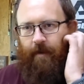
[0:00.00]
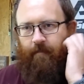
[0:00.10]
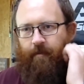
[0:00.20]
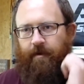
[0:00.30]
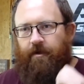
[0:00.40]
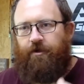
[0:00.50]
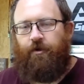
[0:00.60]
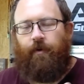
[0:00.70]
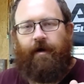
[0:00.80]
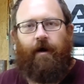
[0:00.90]
I'm going to be
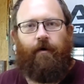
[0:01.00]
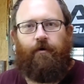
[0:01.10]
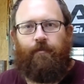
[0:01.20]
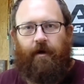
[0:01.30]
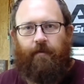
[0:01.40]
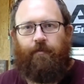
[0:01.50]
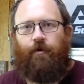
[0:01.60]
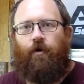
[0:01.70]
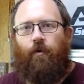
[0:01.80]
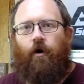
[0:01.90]
showing how I do my
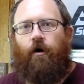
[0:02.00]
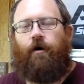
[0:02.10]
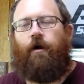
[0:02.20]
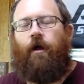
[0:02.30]
computer work,